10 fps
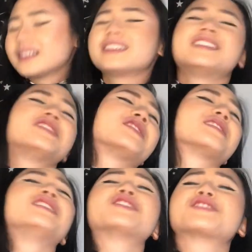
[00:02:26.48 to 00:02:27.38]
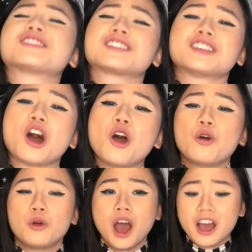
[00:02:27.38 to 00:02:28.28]
He just looks
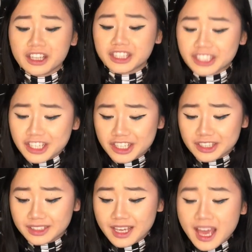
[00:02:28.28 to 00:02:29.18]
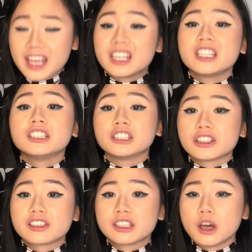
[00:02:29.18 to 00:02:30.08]
so good. He
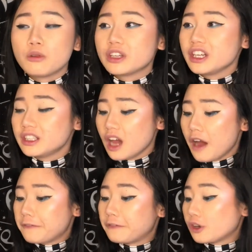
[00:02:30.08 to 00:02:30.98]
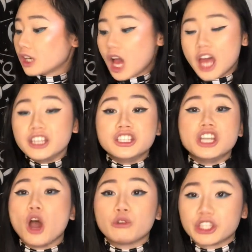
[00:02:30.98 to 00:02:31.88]
looks so good for
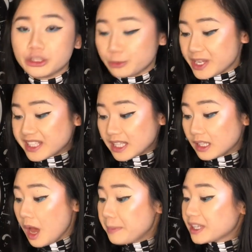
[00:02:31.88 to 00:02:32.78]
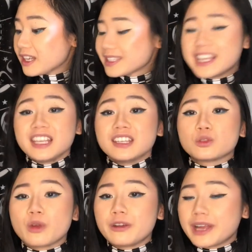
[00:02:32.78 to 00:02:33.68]
no good reason, because he is
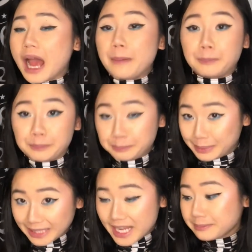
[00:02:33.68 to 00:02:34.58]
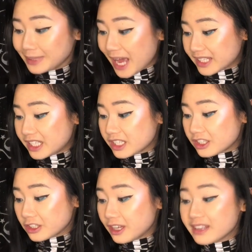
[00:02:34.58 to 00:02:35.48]
wearing a plain black
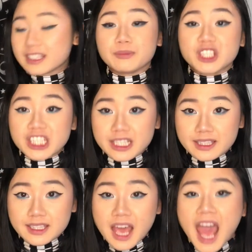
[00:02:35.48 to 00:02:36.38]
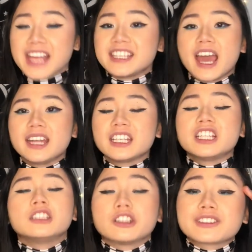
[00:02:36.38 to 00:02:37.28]
t-shirt and some jeans, yet he
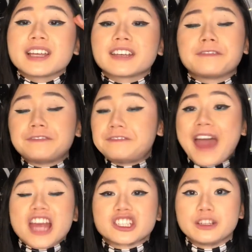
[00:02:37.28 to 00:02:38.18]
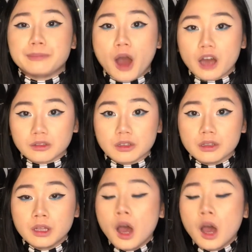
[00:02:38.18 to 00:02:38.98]
looks like a fashion model.